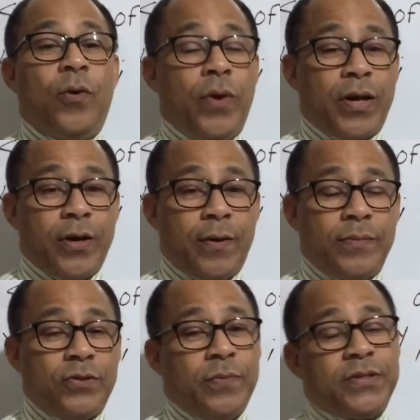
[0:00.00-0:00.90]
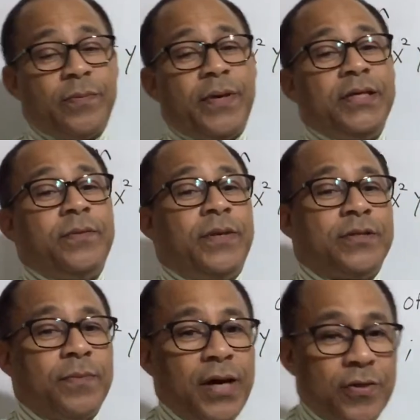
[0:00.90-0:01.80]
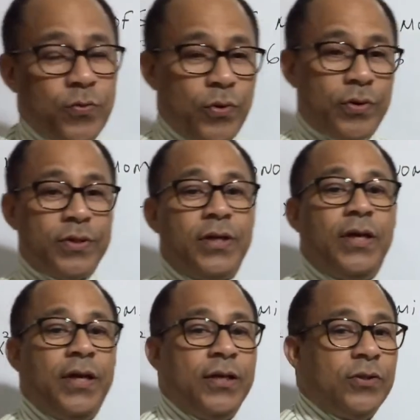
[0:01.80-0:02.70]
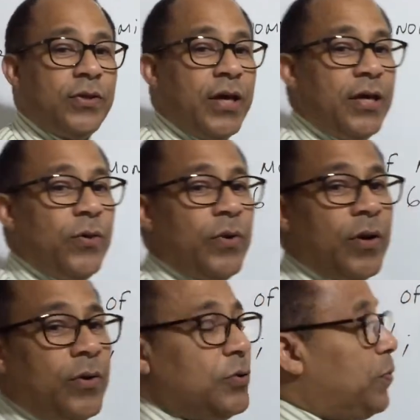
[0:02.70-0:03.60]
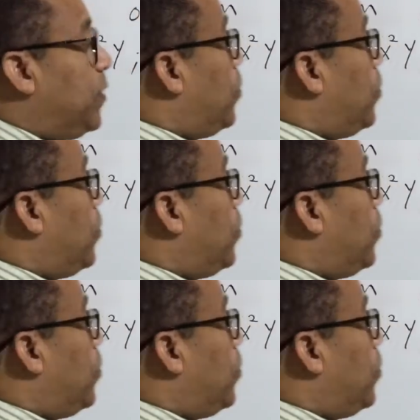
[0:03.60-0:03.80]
Welcome to Mr. Benjamin's Math World. Today we are going to be